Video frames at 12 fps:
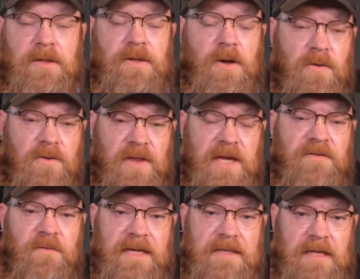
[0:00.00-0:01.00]
Don't think of
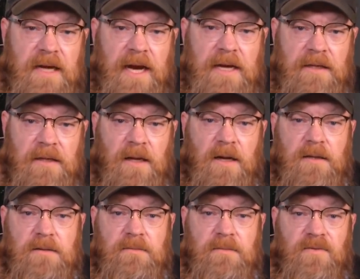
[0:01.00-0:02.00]
him as an ideologue.
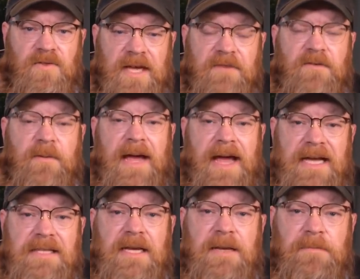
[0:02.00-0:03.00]
Think of him
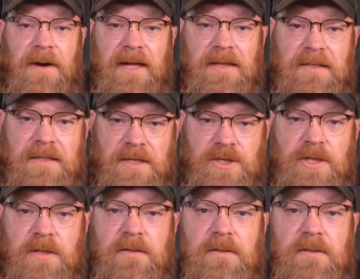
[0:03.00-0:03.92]
as a politician.